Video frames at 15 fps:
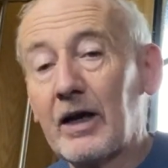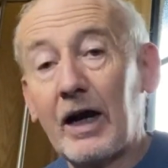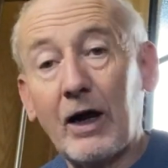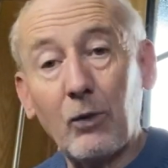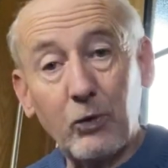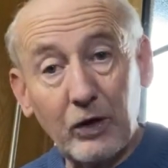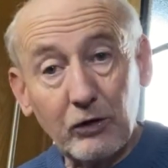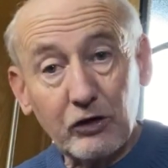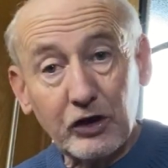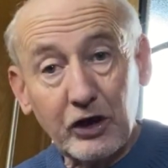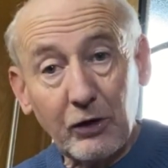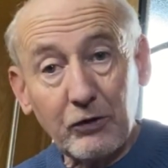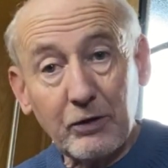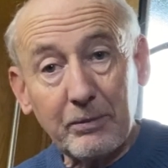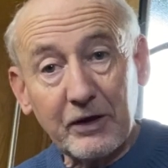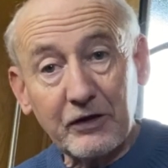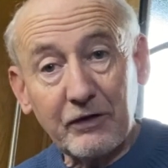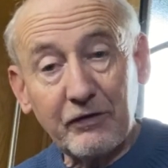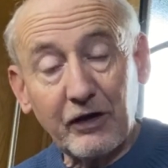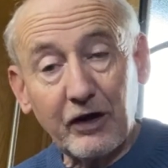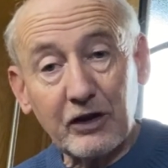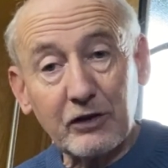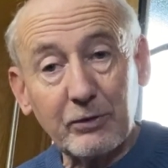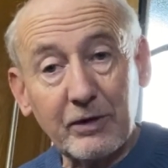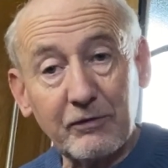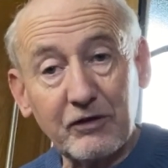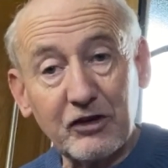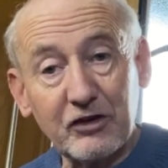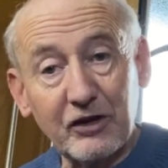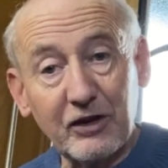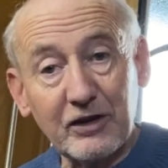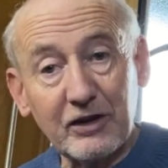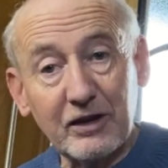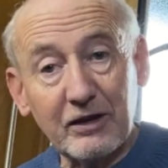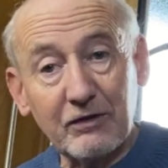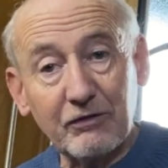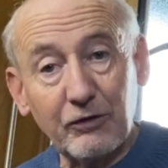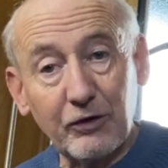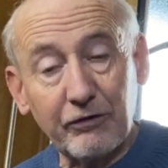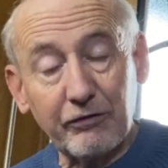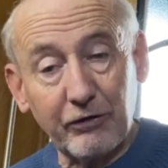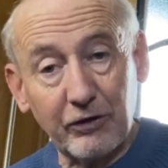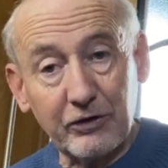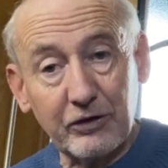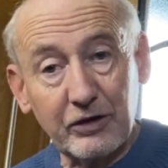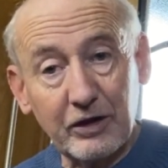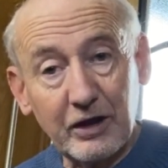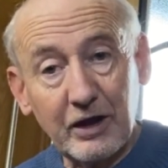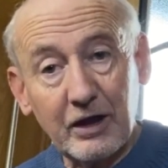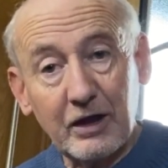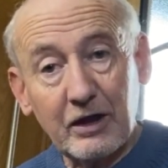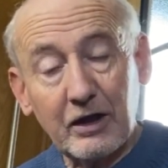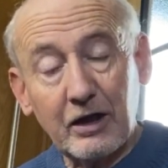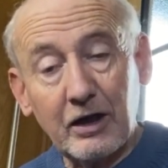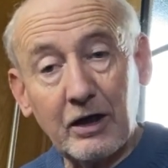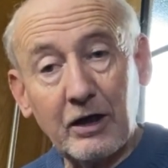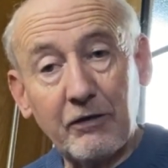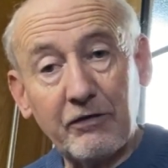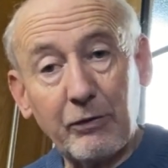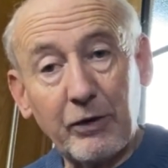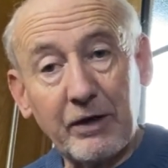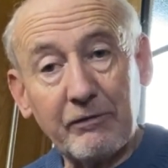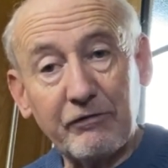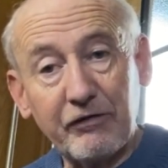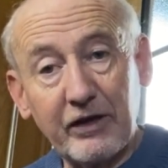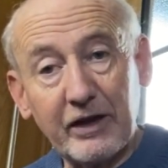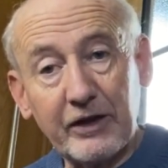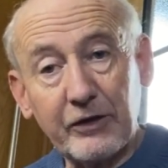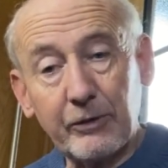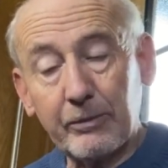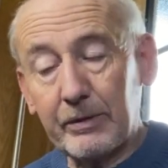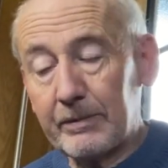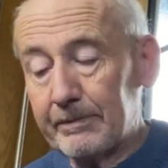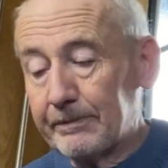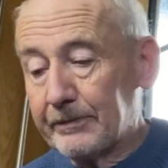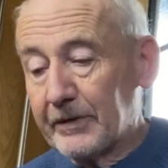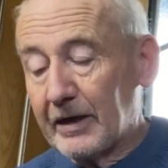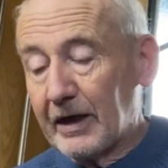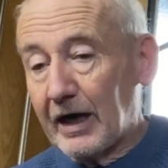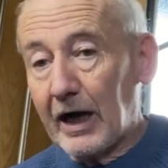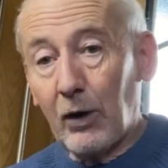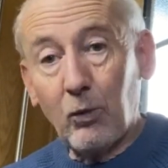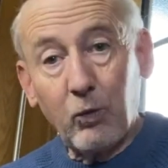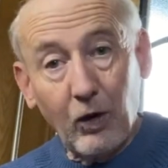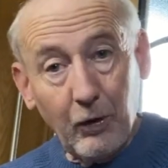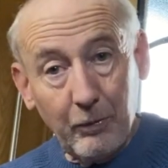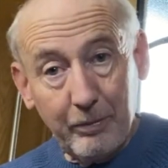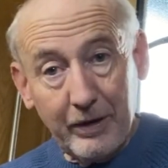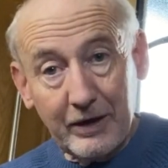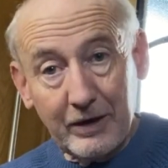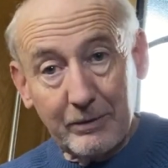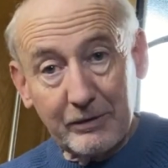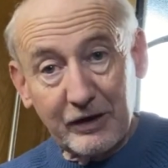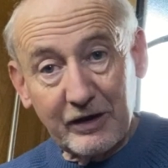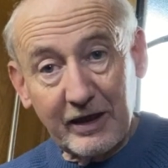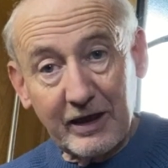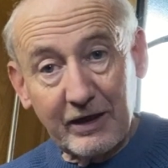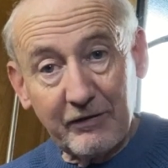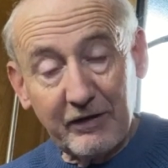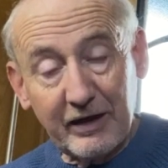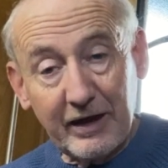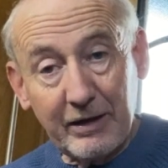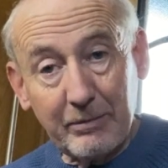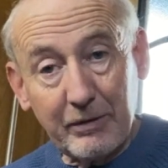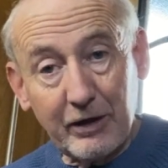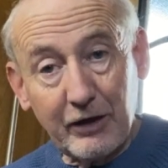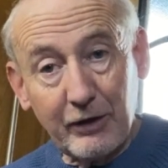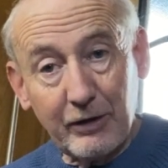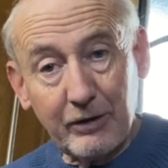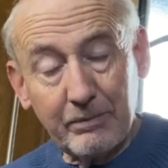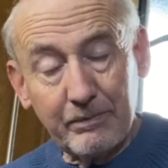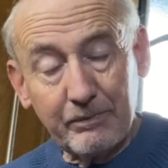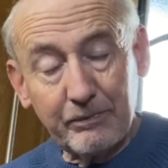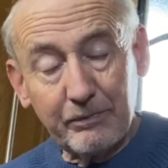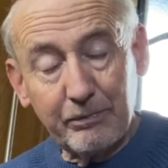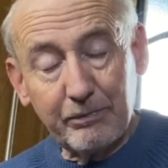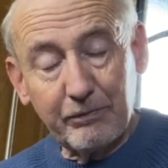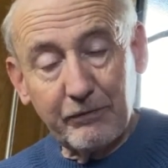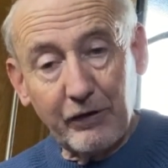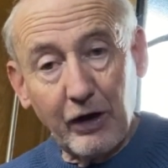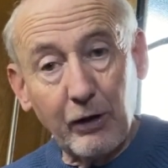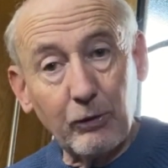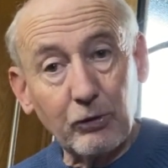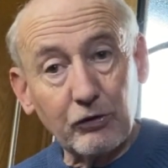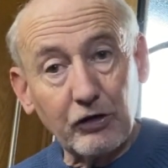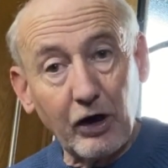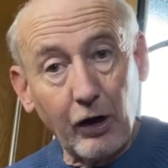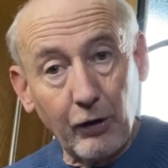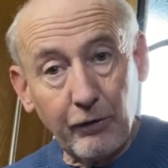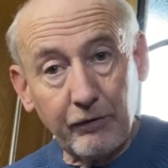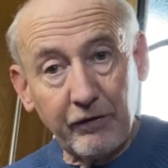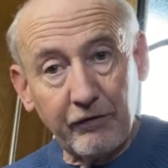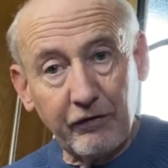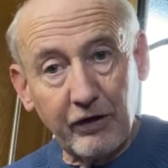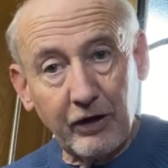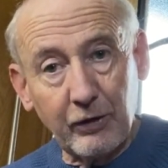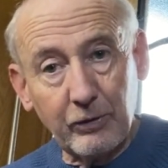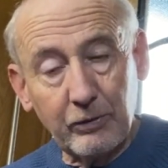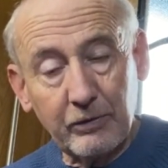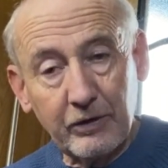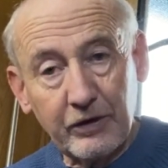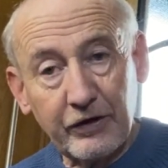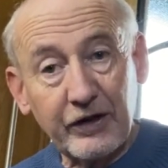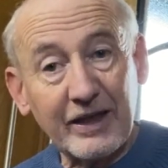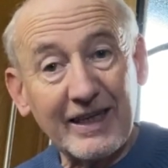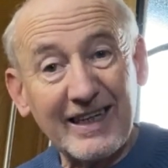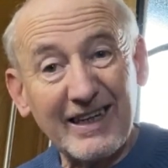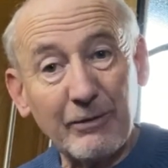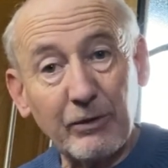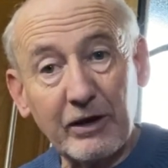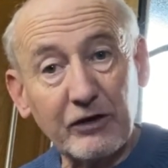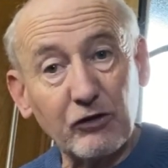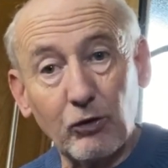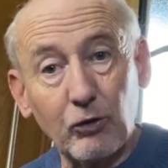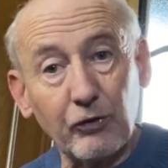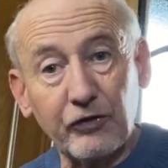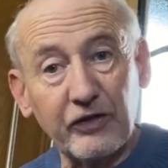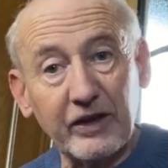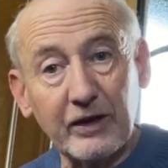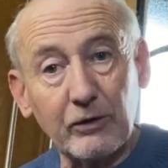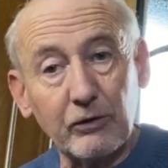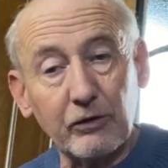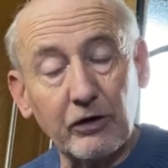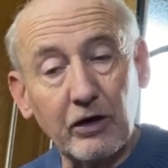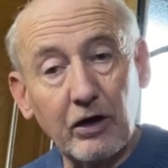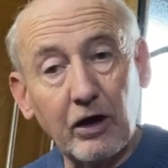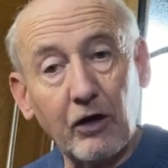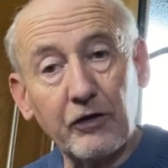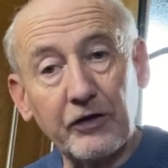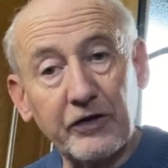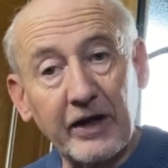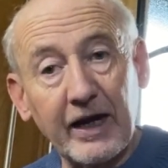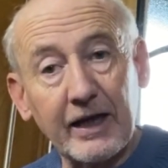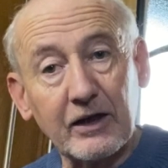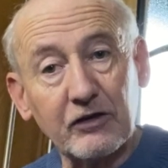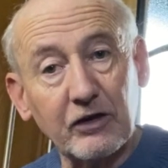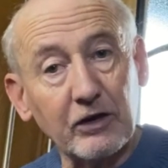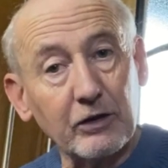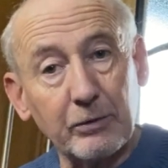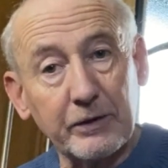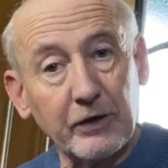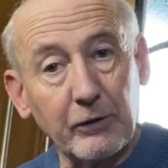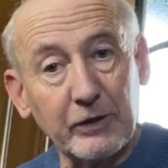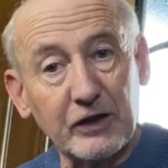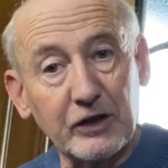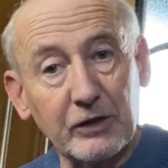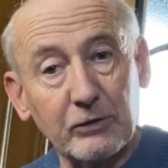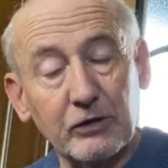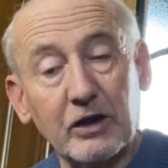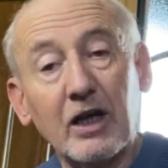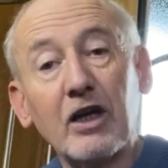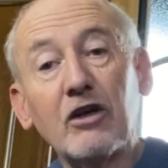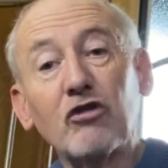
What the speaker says: I will show you my device when I've designed it for the front, for when I'm filling up. I won't make the mistake of letting my hose overflow, thinking, well, it's all sealed on the deck, so you will no issues.